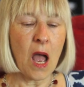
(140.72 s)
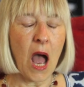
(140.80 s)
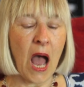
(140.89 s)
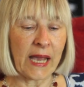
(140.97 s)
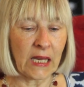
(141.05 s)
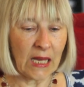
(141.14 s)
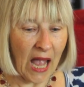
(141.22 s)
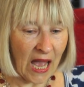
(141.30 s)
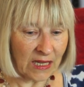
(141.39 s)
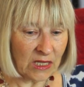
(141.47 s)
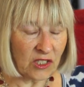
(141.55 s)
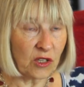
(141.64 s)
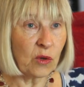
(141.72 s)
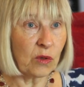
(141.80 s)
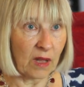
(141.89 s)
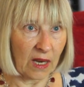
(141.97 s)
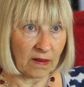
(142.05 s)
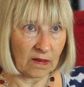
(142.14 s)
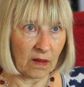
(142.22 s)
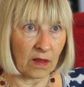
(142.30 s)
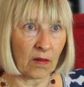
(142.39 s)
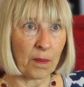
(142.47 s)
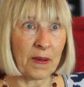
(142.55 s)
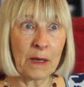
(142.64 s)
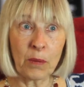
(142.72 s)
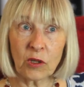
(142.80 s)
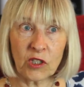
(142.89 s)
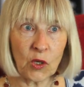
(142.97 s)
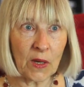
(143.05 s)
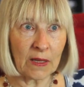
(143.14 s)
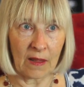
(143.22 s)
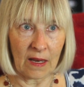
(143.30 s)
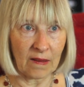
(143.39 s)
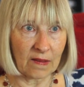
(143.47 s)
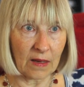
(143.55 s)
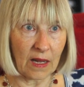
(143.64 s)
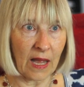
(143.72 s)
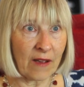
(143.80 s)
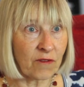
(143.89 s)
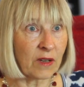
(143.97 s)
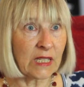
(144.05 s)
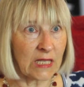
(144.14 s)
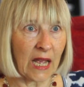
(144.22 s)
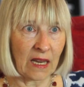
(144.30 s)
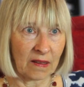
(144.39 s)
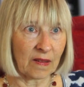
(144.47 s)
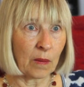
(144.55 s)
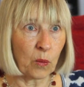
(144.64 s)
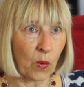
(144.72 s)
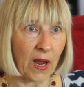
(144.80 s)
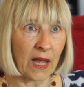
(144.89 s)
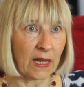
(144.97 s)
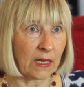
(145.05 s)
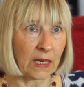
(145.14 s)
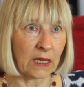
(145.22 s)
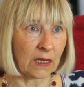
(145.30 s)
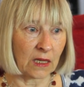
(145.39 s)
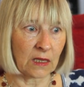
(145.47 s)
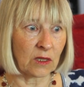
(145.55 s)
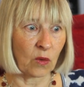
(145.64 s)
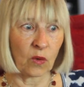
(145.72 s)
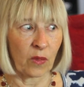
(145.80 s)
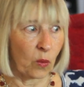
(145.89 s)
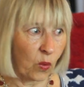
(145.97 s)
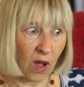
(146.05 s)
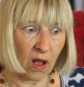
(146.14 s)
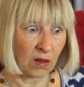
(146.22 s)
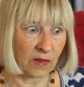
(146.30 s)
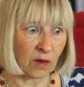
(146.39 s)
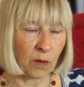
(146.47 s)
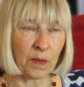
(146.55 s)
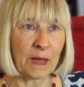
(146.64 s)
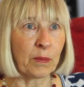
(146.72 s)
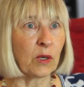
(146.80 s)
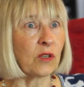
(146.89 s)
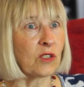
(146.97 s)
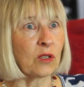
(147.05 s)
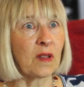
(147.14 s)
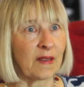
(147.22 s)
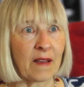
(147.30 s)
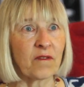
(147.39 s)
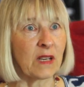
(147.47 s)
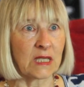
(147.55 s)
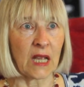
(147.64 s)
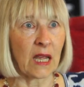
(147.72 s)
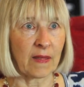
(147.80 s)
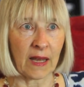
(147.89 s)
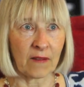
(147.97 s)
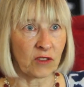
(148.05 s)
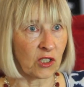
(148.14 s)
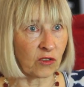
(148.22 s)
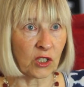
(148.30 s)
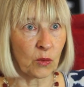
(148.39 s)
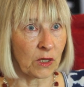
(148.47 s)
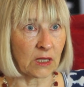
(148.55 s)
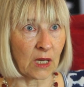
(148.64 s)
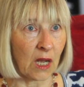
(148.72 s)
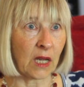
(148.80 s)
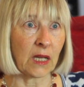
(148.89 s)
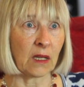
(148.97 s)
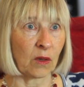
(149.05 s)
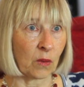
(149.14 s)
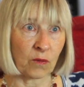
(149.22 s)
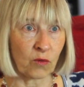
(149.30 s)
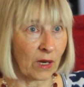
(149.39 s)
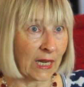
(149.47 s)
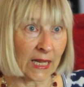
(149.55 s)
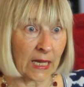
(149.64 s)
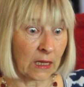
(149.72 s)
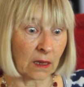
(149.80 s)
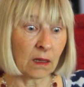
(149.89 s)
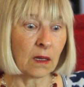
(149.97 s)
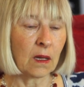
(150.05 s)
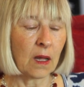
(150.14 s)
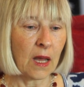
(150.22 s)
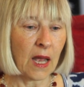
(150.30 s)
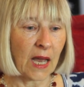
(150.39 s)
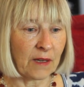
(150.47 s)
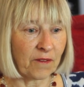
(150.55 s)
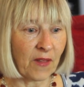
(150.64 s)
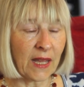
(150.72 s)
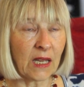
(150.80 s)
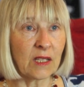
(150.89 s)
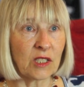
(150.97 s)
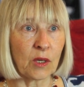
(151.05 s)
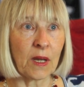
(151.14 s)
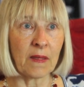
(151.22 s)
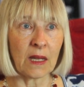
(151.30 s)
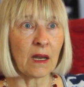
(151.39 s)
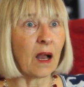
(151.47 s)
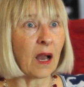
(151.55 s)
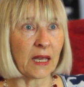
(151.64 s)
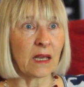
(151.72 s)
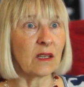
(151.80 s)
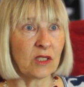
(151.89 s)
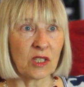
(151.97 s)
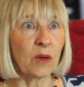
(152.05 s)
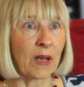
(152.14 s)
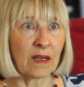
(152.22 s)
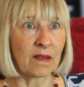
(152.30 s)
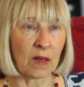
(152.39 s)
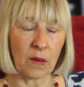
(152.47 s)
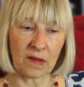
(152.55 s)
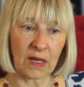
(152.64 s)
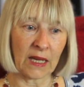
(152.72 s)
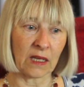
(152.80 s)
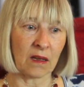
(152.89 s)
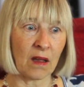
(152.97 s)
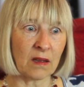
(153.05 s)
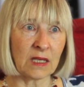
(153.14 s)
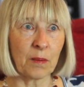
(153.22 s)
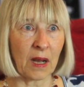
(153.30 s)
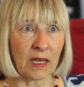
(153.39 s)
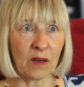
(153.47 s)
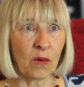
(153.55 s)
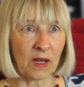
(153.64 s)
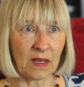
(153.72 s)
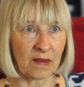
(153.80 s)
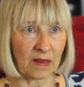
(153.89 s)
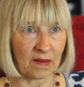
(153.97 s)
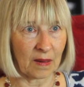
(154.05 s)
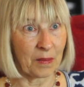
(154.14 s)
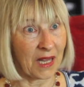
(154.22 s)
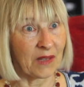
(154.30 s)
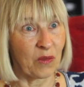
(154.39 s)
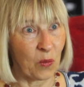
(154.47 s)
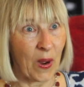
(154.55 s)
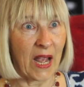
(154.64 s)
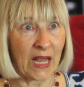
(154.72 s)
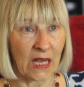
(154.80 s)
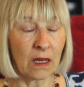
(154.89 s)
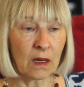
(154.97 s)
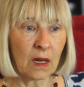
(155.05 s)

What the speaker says: I can do this. There are people doing this every day somewhere in England or the world. There are people who do this every day. They have children who are dying, who are really ill. And if they can do it, then I can do it. So it's like girding my loins in some kind of a way.